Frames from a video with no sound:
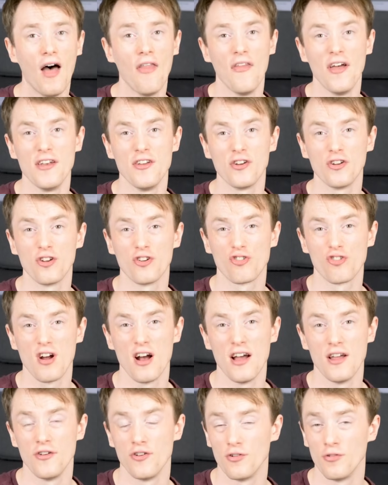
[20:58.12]
And then you're going to
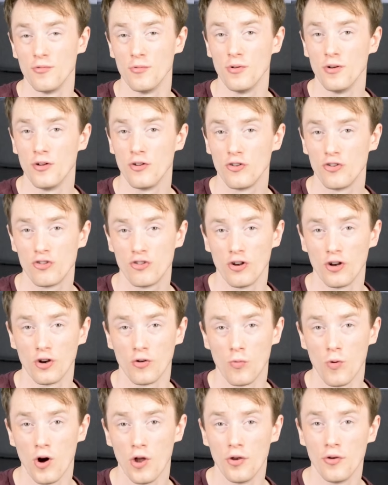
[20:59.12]
try and do chunk
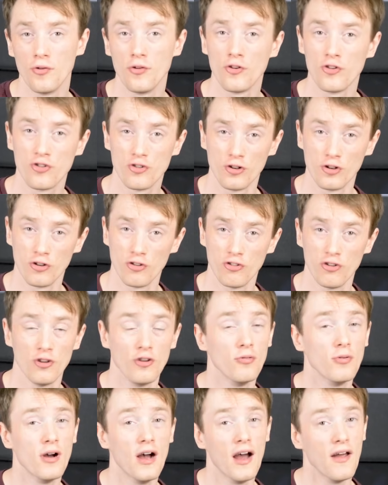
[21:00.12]
1, chunk
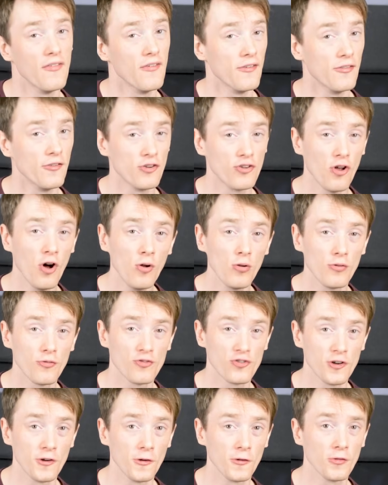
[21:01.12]
2, and then the whole of
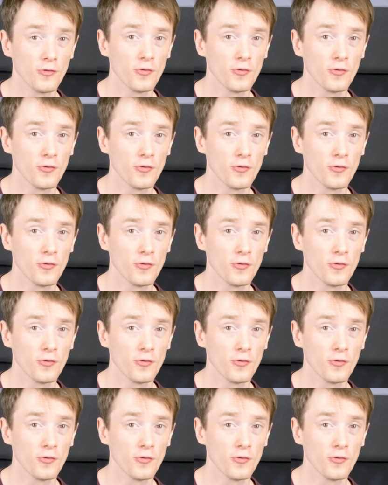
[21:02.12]
chunk